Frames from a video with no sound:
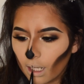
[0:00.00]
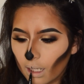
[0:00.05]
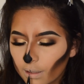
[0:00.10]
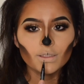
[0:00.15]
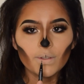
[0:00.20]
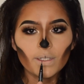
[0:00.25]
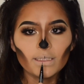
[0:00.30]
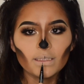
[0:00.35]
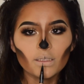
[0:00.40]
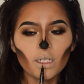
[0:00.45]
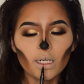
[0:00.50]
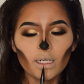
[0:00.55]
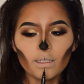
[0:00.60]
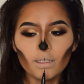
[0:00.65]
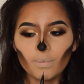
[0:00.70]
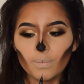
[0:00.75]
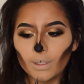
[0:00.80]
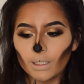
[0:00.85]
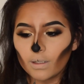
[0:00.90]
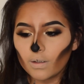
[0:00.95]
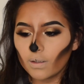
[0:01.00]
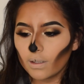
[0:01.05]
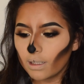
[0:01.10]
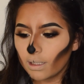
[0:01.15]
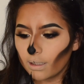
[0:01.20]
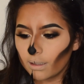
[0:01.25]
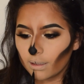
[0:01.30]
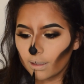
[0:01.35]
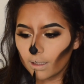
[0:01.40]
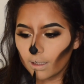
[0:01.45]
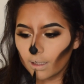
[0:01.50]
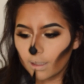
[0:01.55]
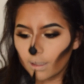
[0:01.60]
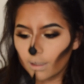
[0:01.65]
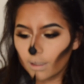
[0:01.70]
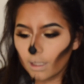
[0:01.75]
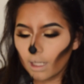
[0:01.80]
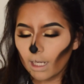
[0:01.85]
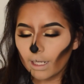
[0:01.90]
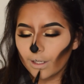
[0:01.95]
So I start in the middle, and
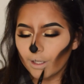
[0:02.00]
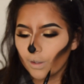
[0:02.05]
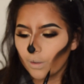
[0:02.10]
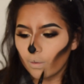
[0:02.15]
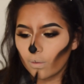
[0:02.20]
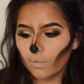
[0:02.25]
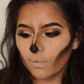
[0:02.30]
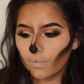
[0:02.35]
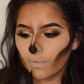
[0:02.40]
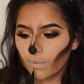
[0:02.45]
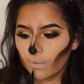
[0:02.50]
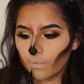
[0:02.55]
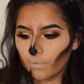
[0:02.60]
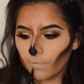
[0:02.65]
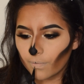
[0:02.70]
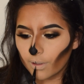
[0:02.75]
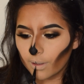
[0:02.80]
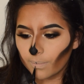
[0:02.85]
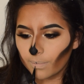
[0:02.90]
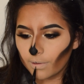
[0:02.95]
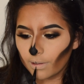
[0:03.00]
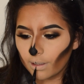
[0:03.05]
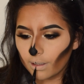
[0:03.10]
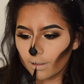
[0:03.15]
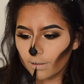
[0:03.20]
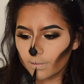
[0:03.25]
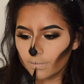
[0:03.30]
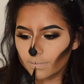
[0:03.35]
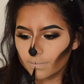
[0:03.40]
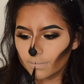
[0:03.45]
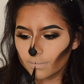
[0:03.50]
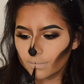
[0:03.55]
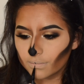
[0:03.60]
then I go from there.